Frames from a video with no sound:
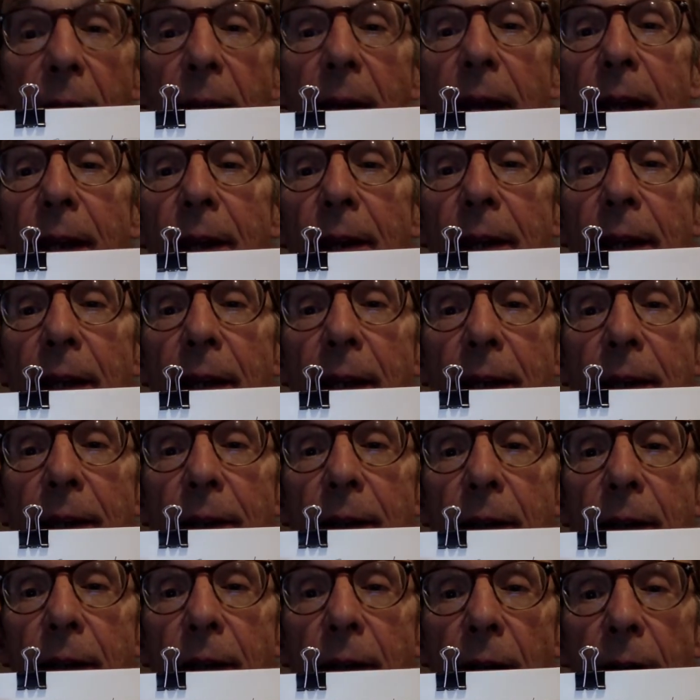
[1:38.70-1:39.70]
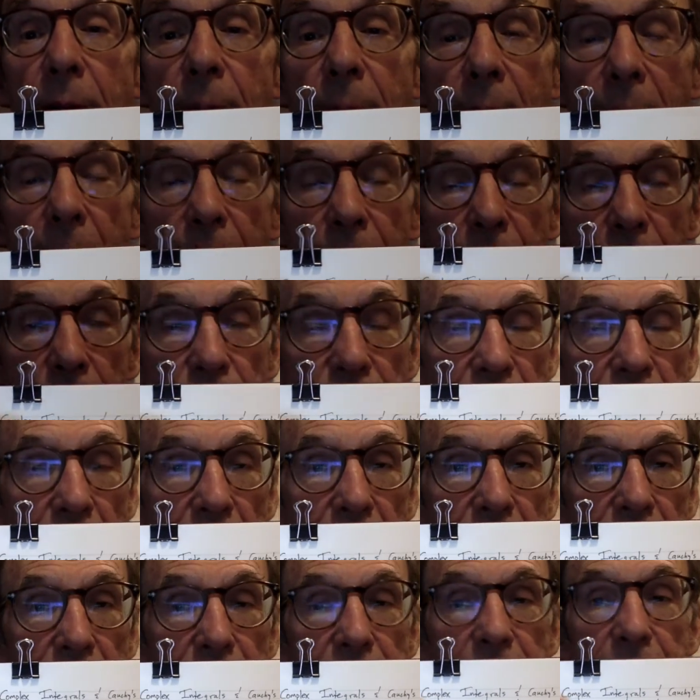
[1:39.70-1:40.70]
and then f of
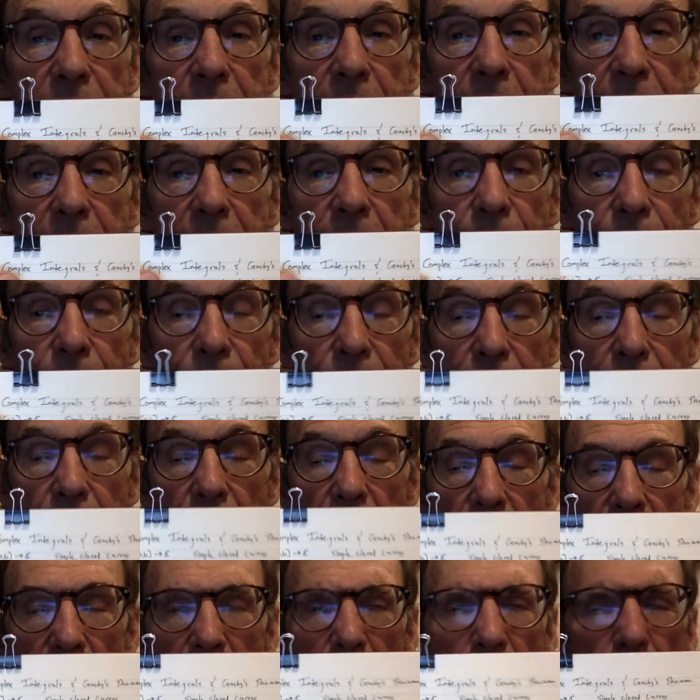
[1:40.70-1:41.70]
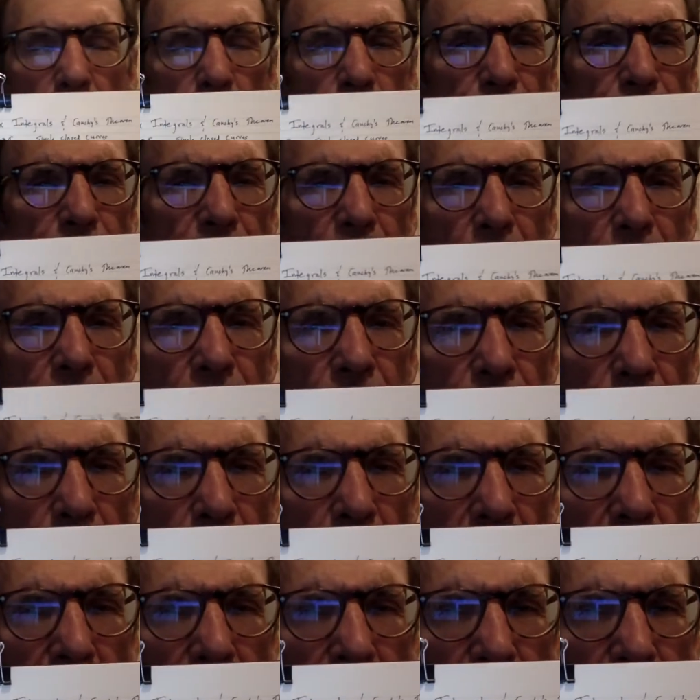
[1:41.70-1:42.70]
z dz. Some of you may have